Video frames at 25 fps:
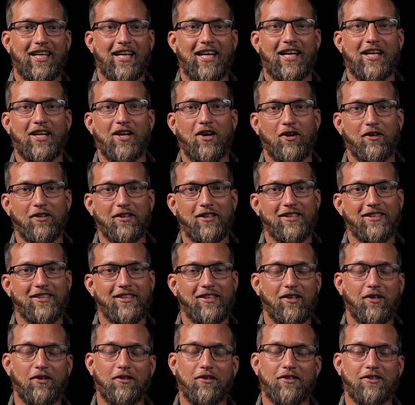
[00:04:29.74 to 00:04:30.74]
and all this
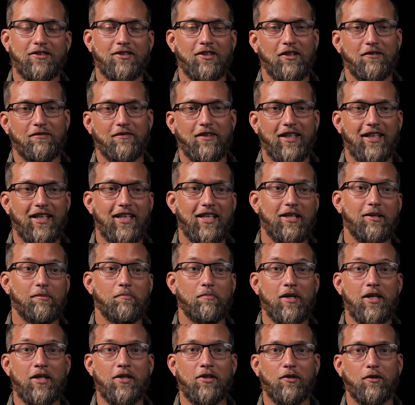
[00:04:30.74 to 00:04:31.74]
and all the stuff that he had
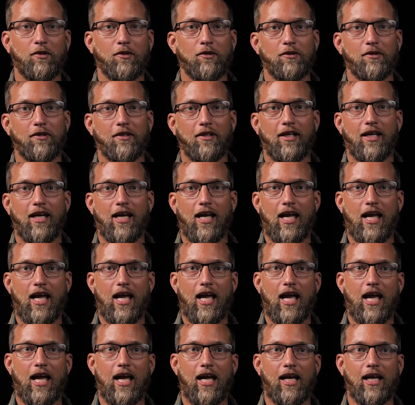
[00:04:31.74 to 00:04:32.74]
been through.
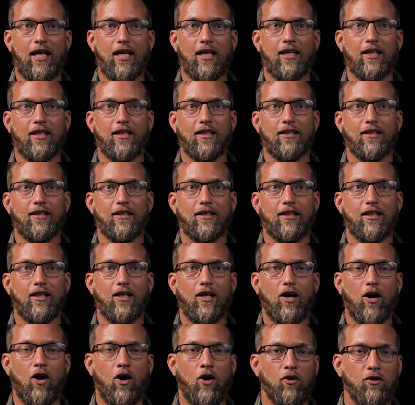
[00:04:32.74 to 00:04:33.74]
And
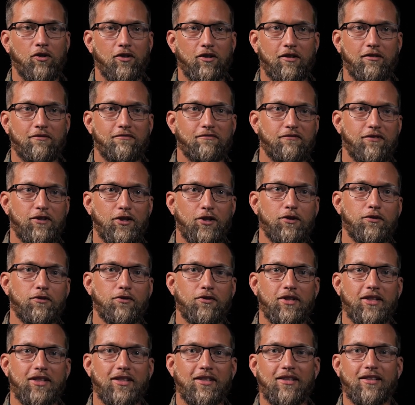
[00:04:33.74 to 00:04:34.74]
all the
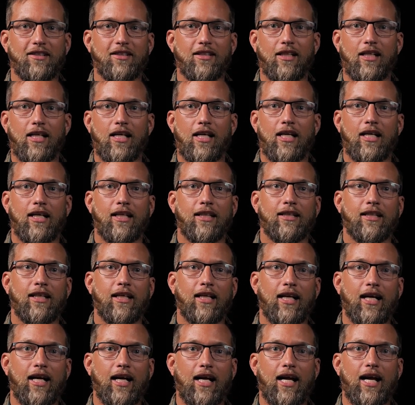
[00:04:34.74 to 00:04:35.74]
confusions
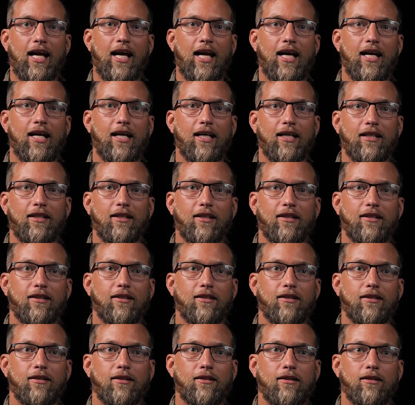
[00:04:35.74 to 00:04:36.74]
that I had,
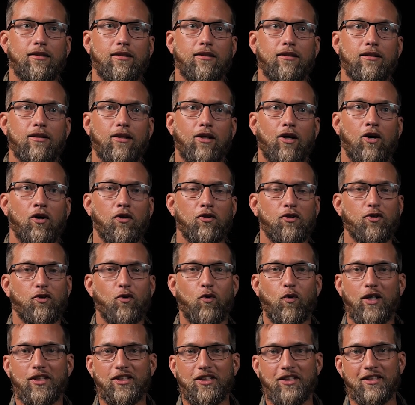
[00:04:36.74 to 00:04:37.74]
all the
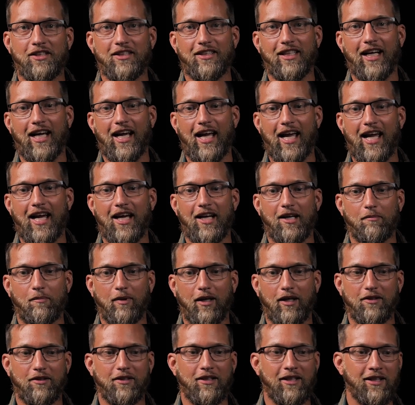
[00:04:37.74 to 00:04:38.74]
questions I had
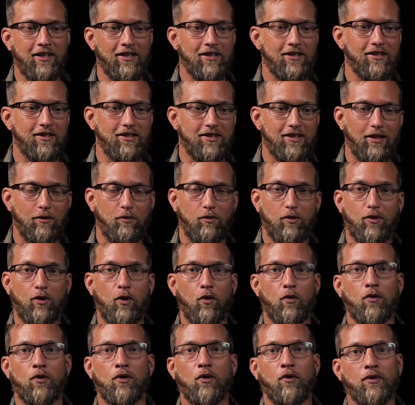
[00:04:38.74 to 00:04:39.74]
about things that were
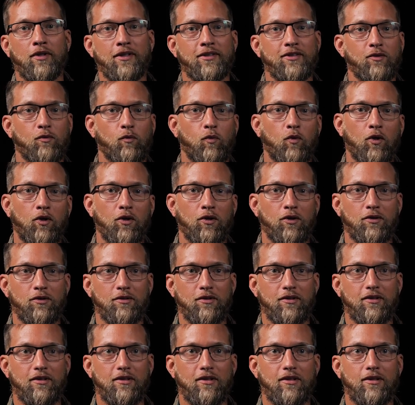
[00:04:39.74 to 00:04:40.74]
going on in the world,
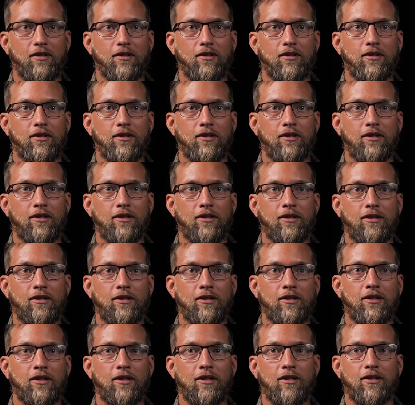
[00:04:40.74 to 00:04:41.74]

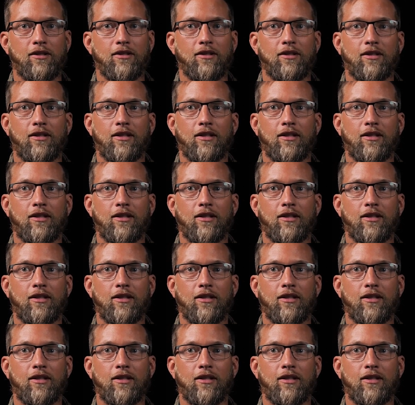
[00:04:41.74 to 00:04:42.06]
you know,